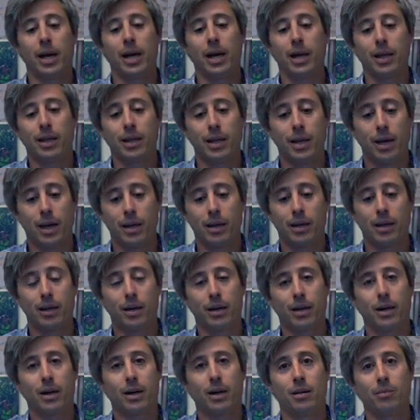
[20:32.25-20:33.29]
and then
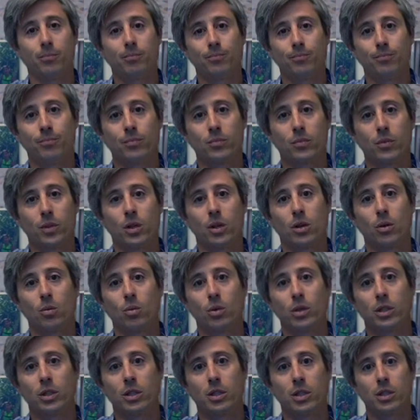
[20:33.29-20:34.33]

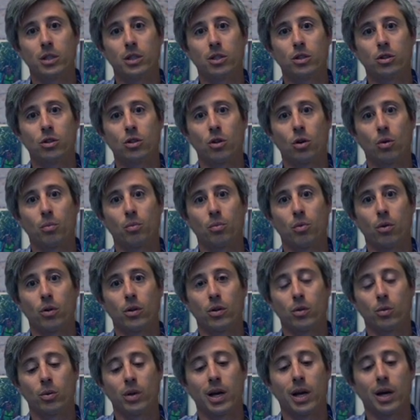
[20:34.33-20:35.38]
it's just so important
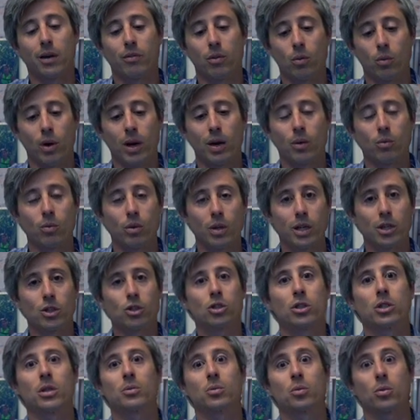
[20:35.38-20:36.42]
that we have the right
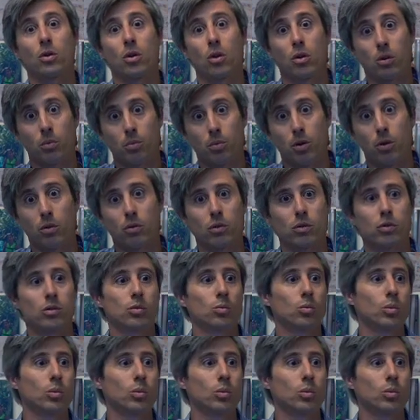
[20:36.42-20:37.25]
relationships with all the brokers,